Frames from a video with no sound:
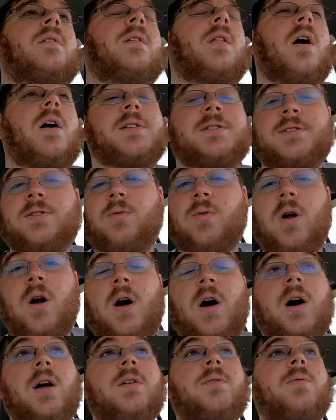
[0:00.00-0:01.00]
Lost the
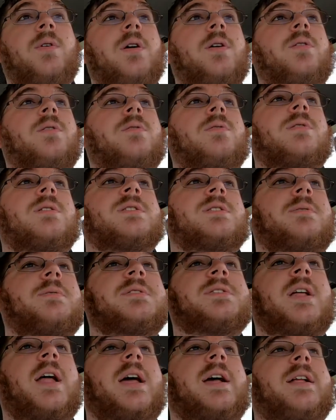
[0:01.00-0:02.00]
rod and reel because it
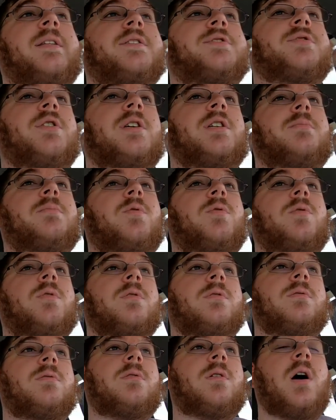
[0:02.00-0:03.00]
wasn't hanging in the tree no more.